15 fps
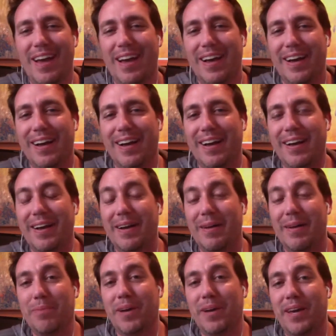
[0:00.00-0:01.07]

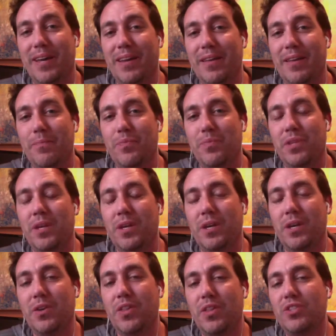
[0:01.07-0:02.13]
But
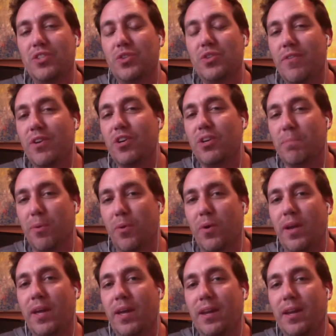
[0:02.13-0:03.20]
they do have a good
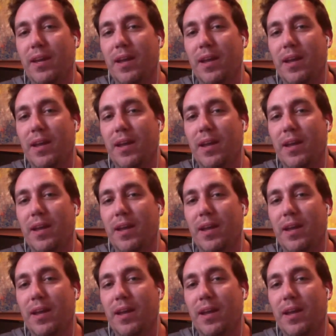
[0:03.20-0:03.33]
point.